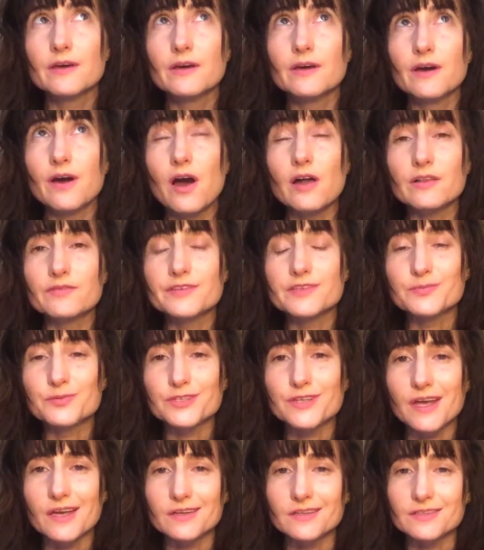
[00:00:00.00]
All of his
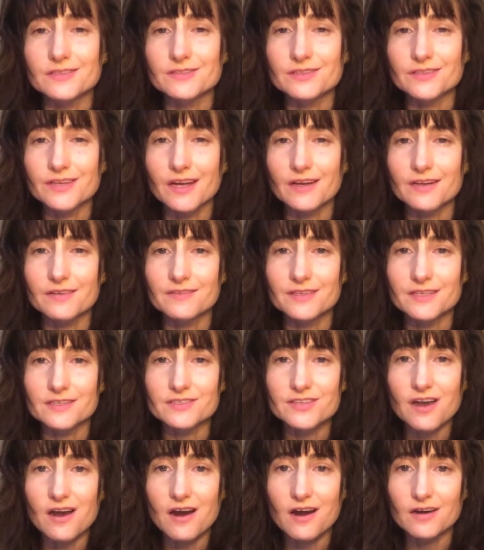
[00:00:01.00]
protagonists are kind of these
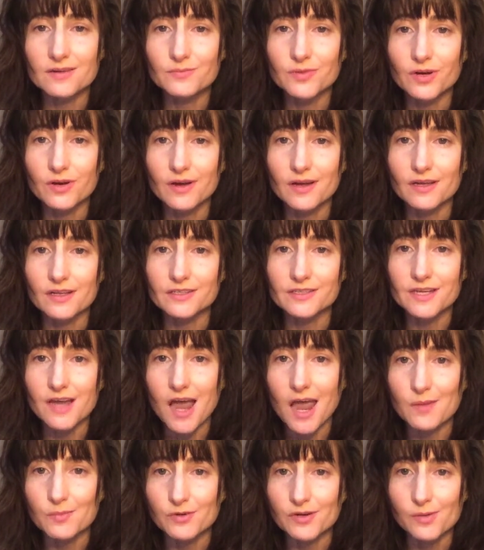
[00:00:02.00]
hard-boiled,
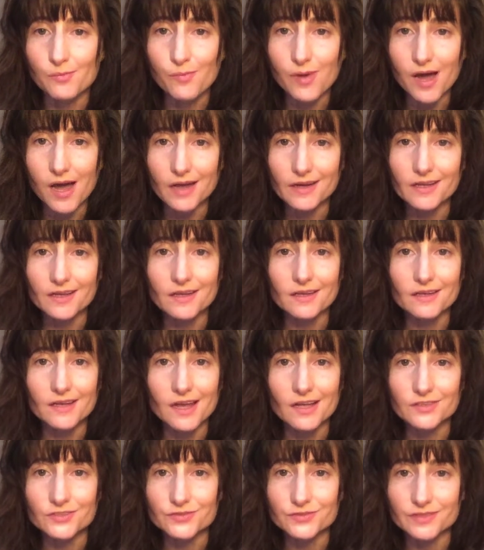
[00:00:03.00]
hyper-embodied,
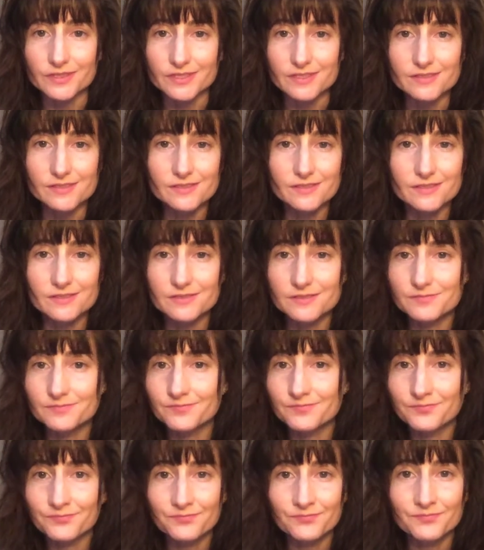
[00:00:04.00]
altruist
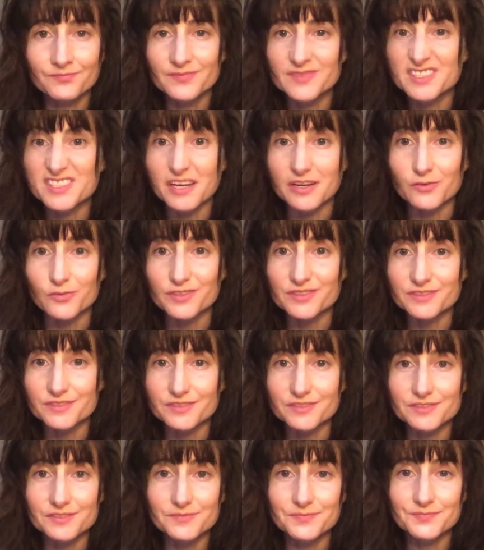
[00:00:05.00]
tech
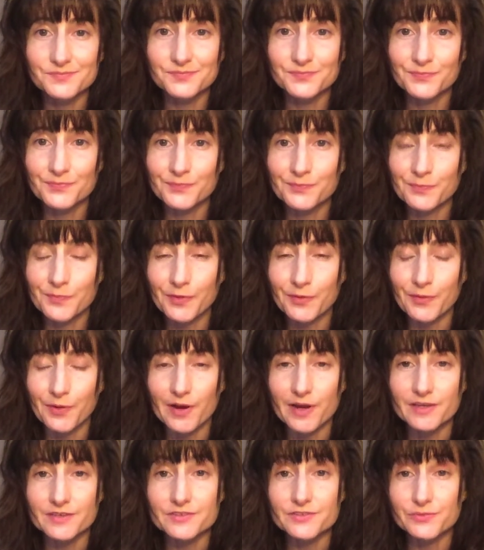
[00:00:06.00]
wizards,
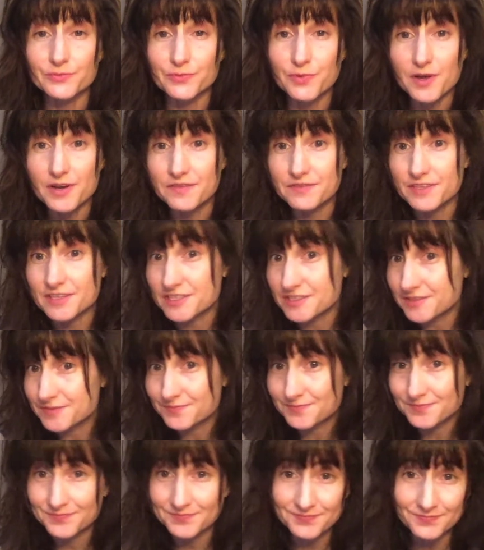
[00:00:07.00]
right? So one of these
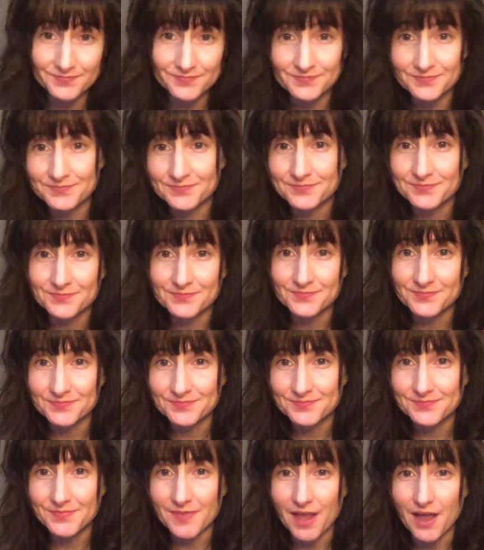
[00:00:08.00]

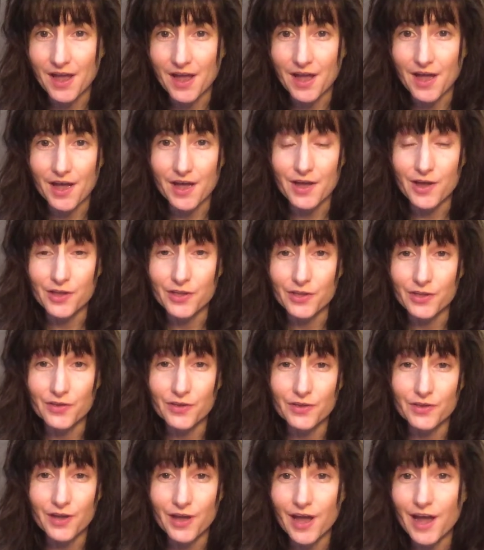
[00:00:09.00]

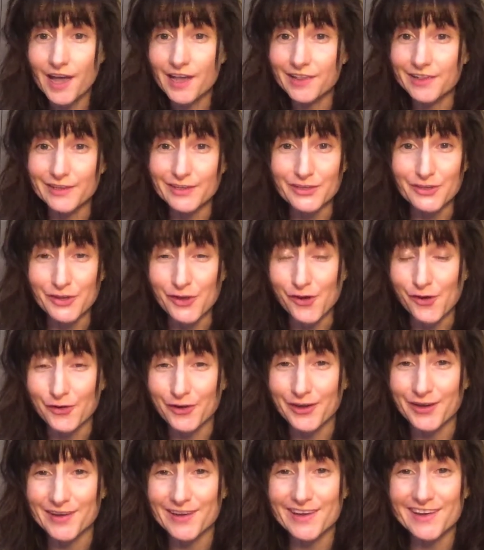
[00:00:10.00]
highly
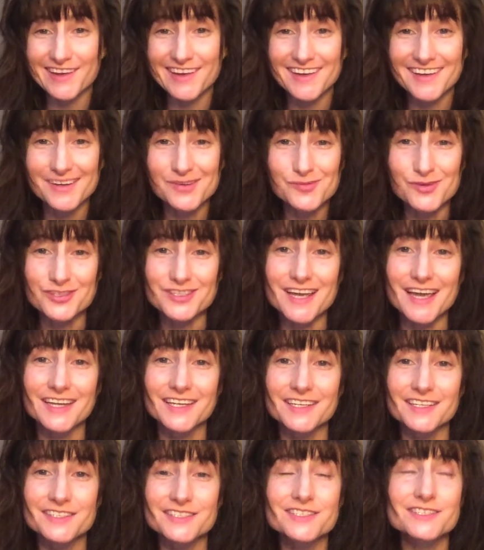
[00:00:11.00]
yogic
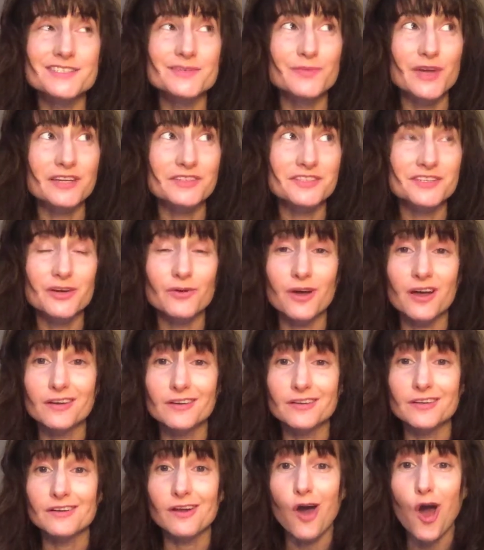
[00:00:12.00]
protagonists is about to go out on
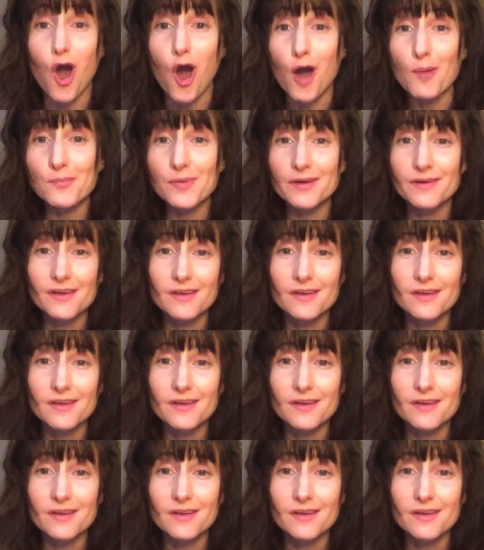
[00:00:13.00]
an op.